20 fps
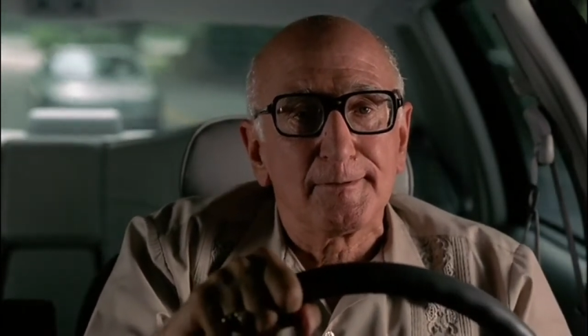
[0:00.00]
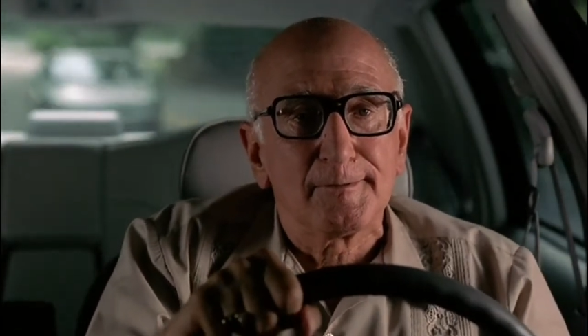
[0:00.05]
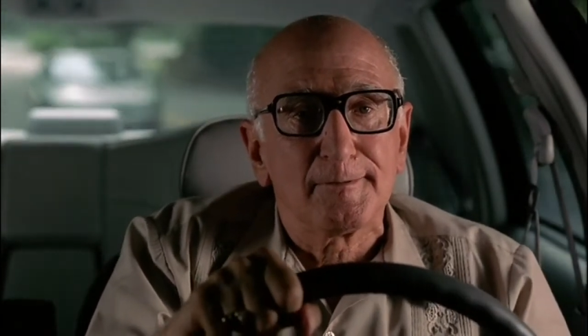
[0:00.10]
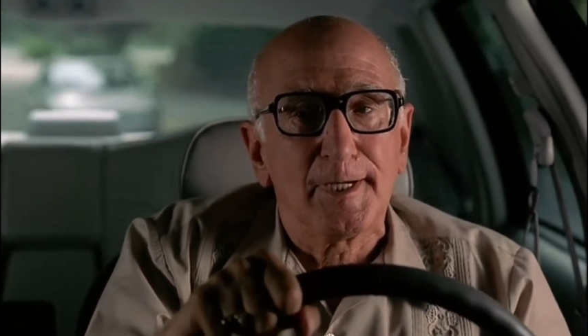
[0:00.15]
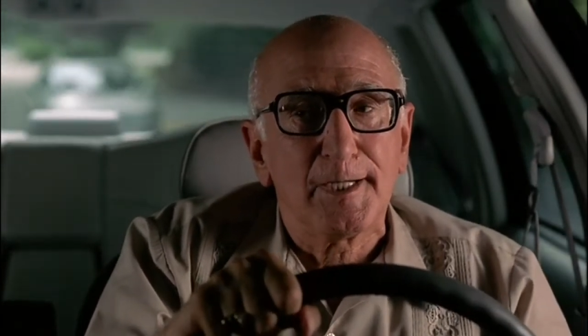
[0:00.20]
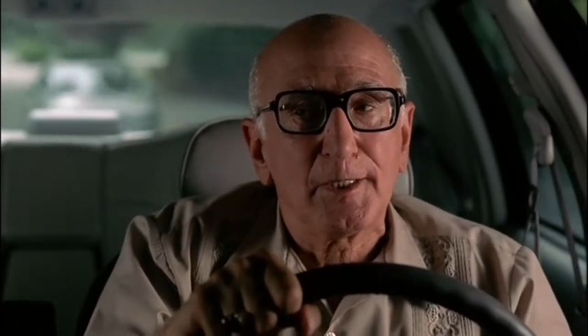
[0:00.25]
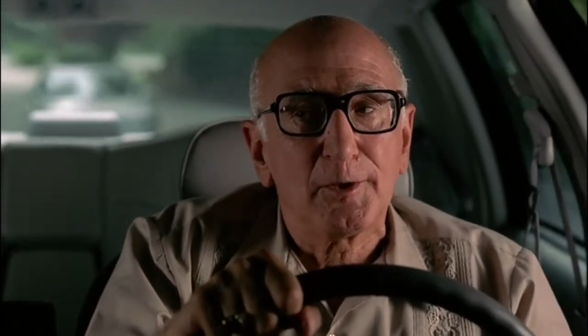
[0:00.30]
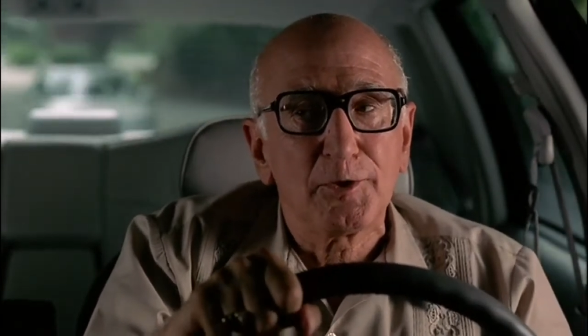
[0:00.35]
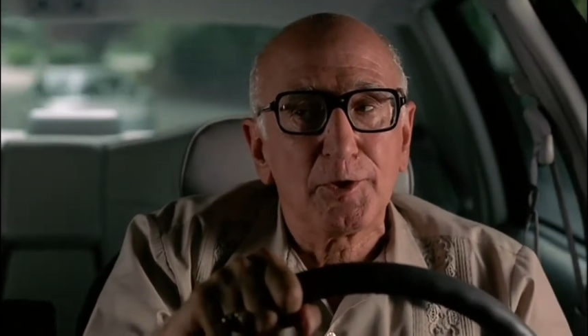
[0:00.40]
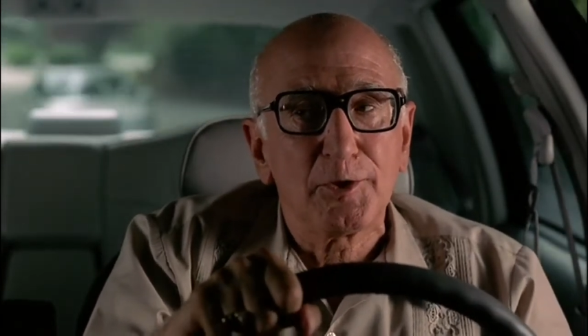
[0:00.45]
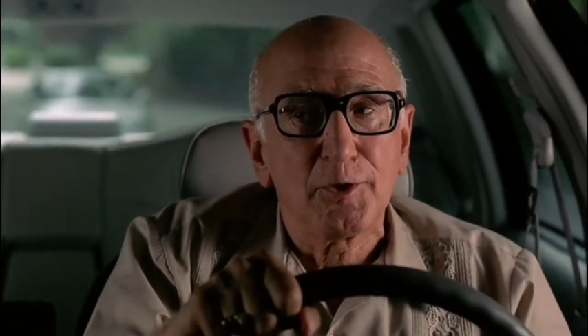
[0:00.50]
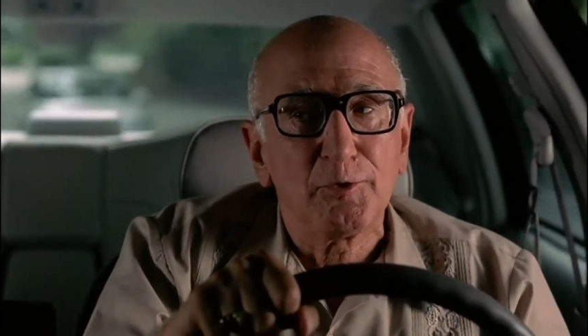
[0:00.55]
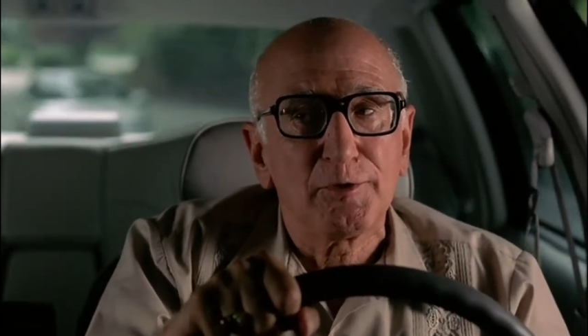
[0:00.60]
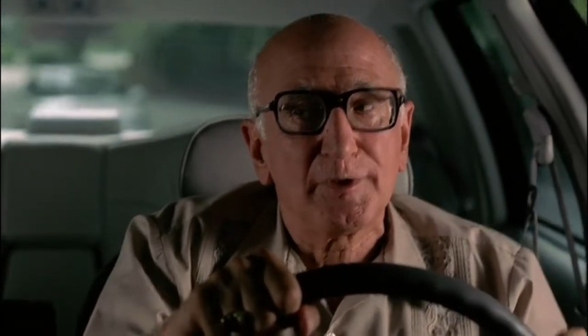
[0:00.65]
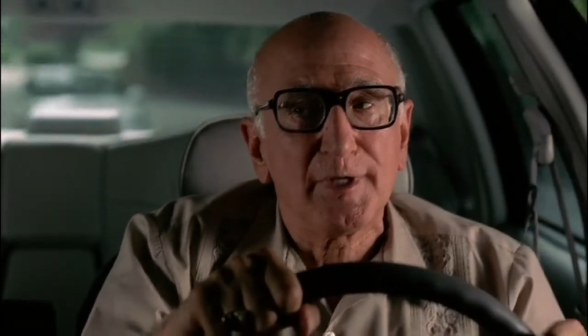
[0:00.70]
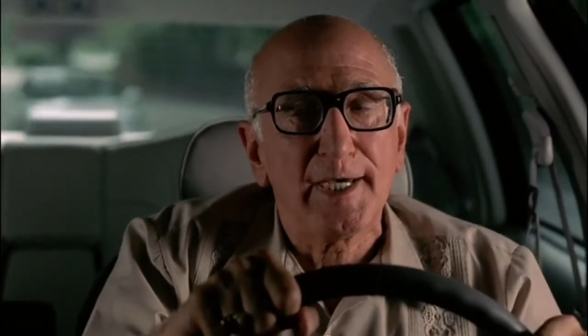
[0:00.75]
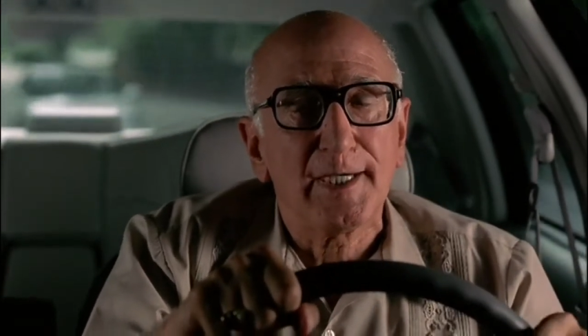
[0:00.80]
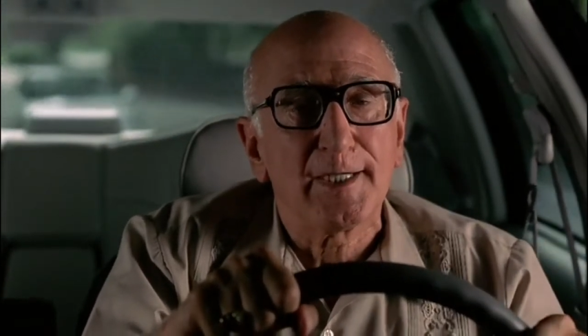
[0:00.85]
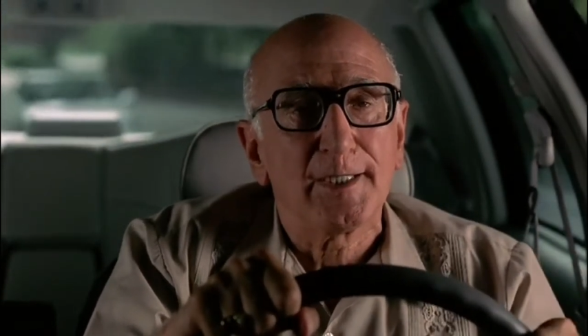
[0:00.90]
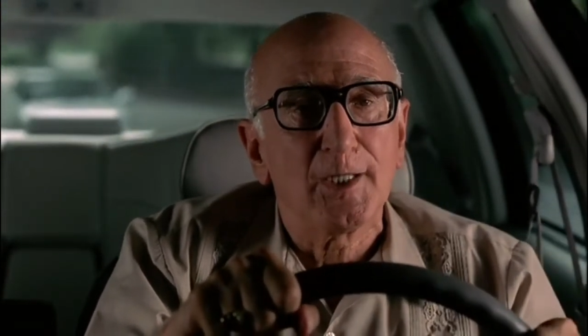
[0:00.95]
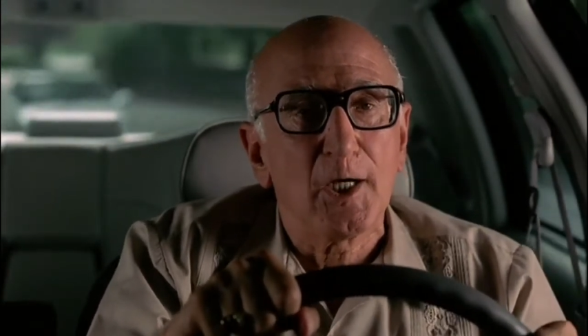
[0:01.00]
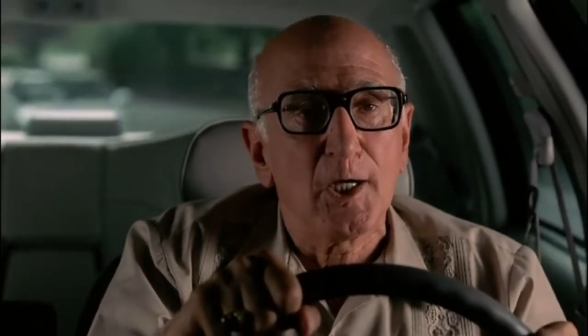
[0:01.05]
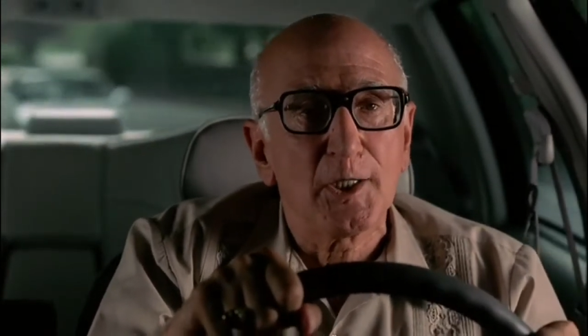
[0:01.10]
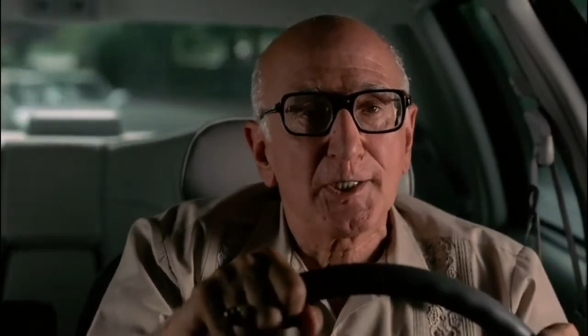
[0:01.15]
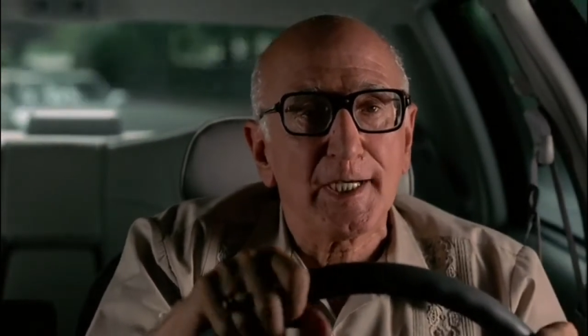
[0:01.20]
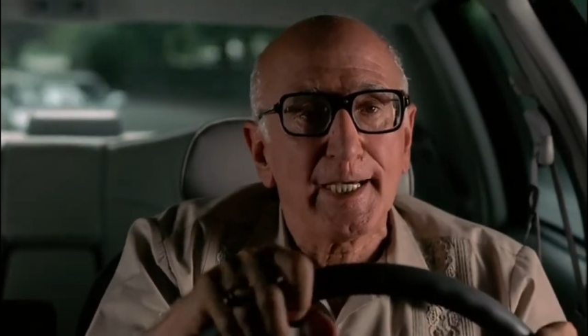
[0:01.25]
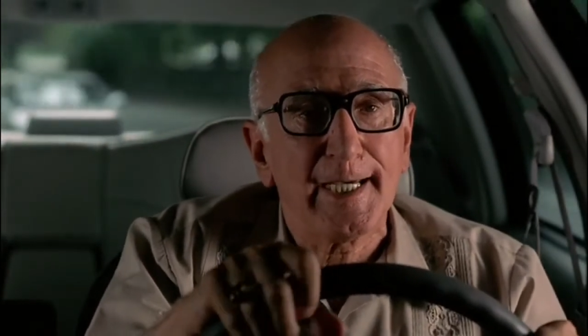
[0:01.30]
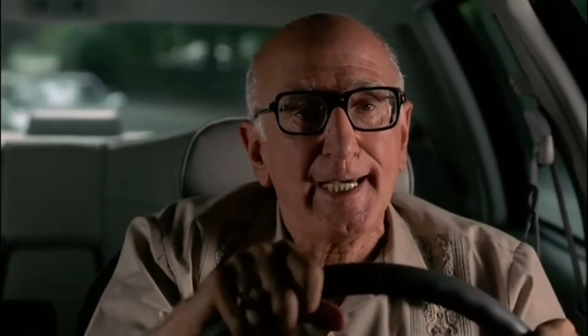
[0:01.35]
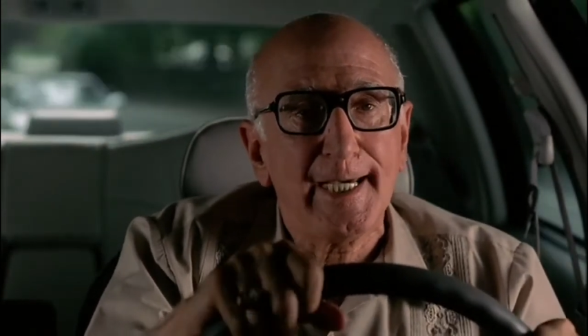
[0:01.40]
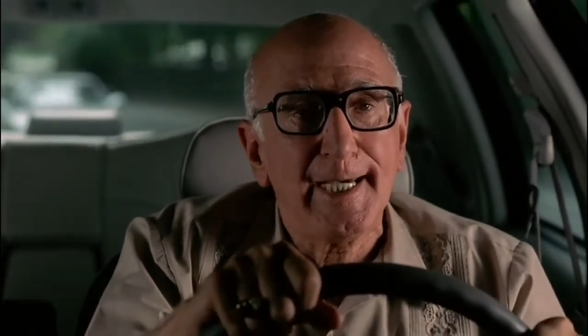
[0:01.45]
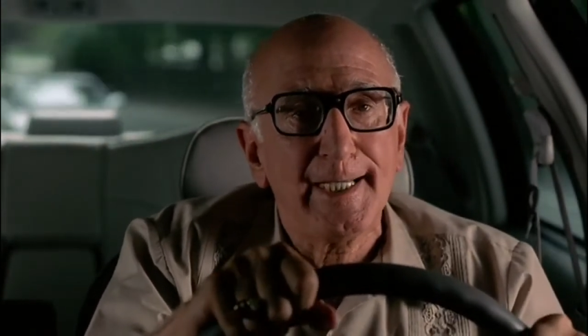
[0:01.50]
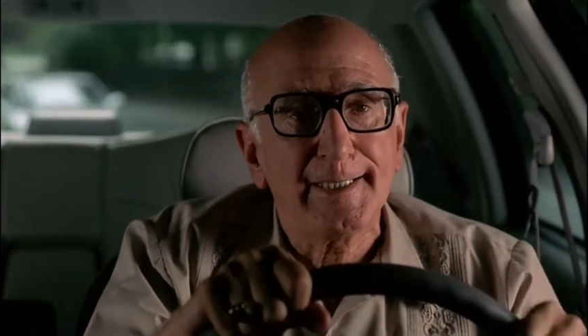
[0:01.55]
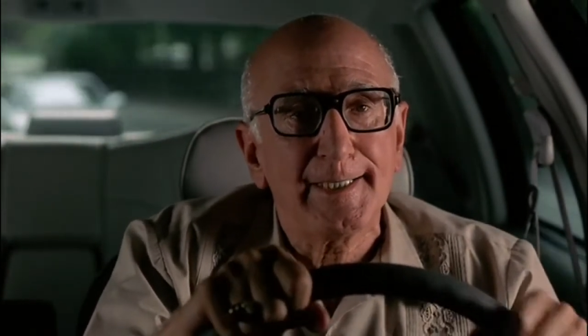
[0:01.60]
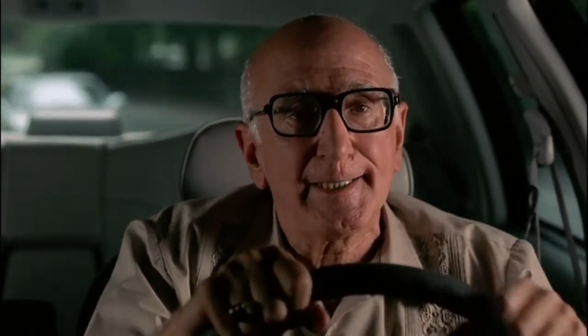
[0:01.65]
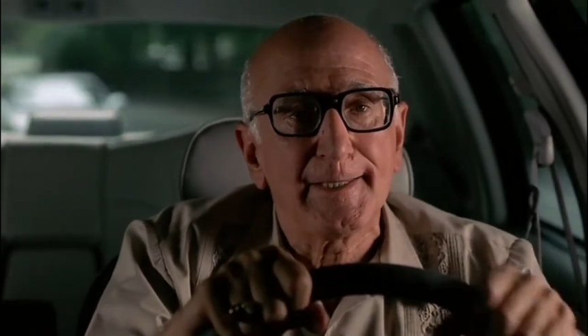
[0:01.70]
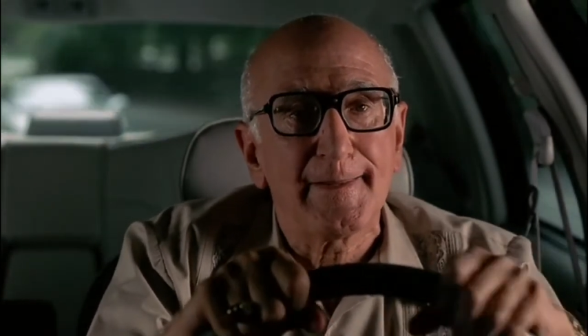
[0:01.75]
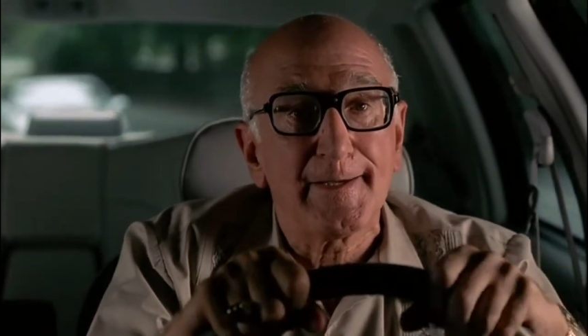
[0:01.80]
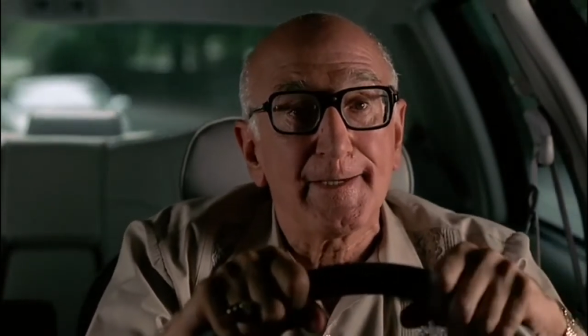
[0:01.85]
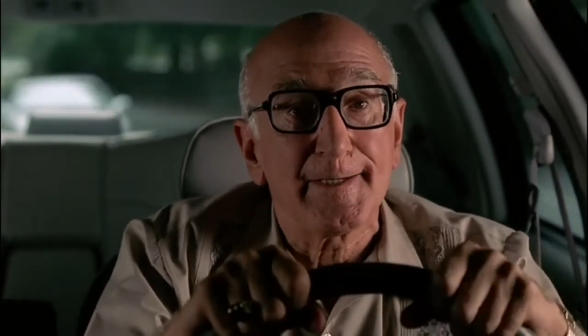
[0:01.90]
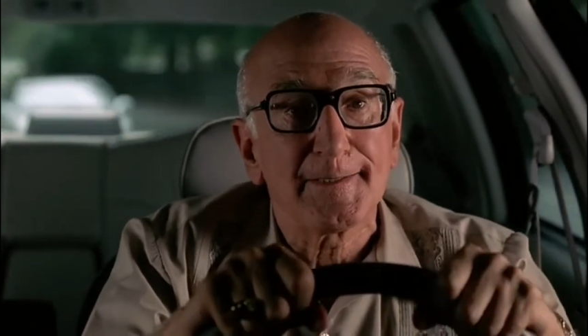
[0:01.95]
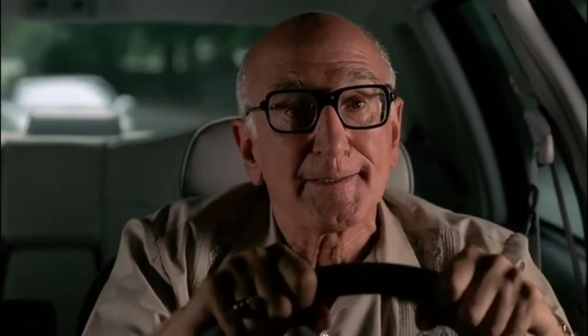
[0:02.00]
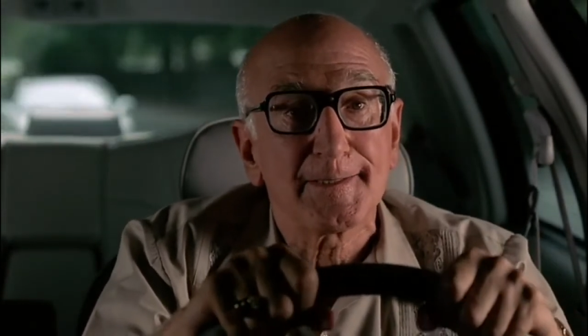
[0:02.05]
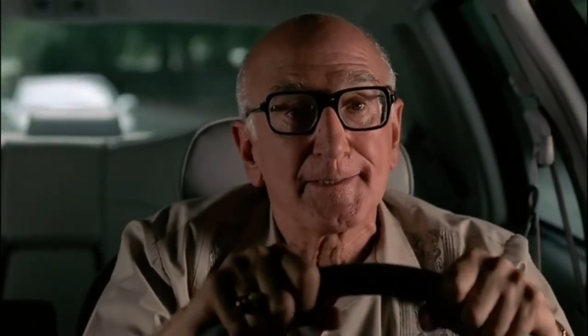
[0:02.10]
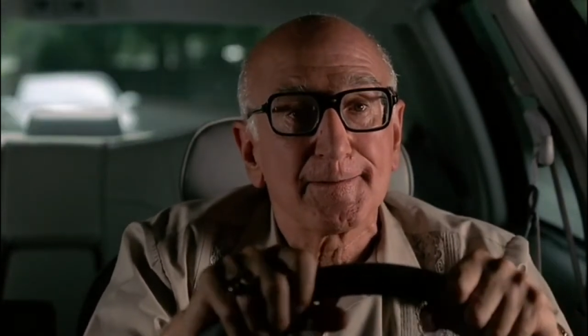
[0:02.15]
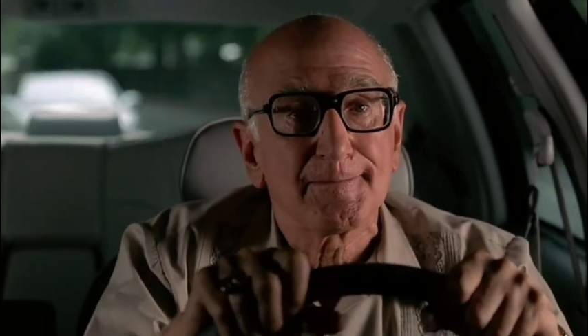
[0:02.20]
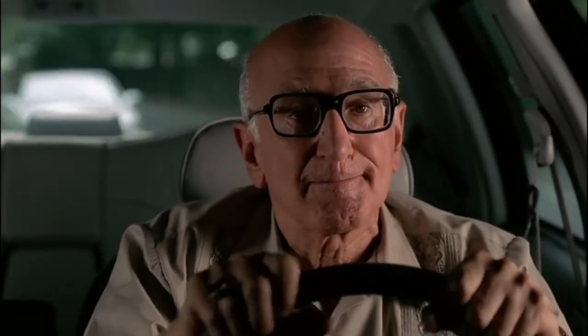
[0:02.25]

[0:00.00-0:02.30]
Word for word: why don't you take a larger hand in things?